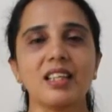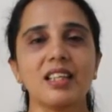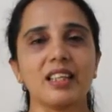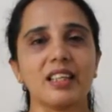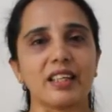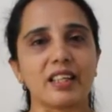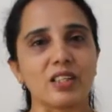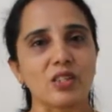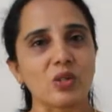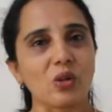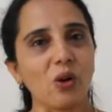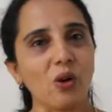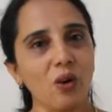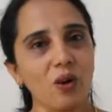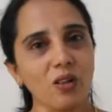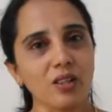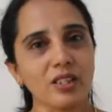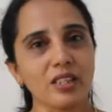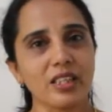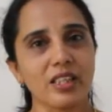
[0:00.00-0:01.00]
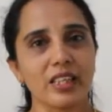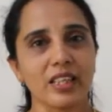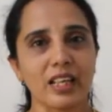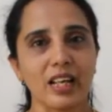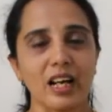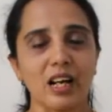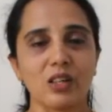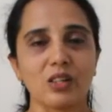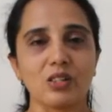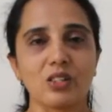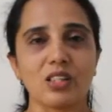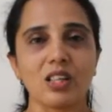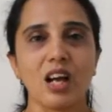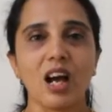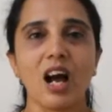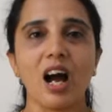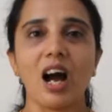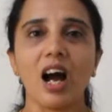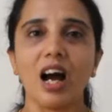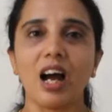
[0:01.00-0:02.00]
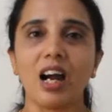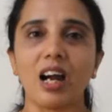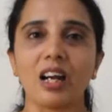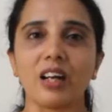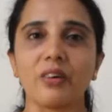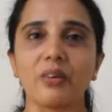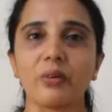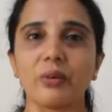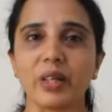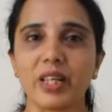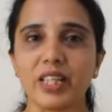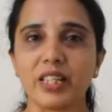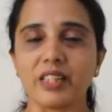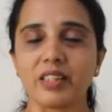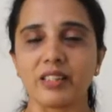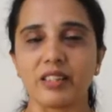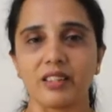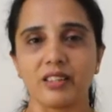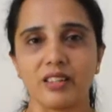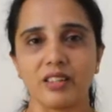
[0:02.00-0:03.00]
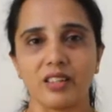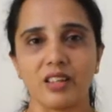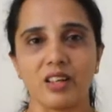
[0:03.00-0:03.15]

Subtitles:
let us all take out our reader.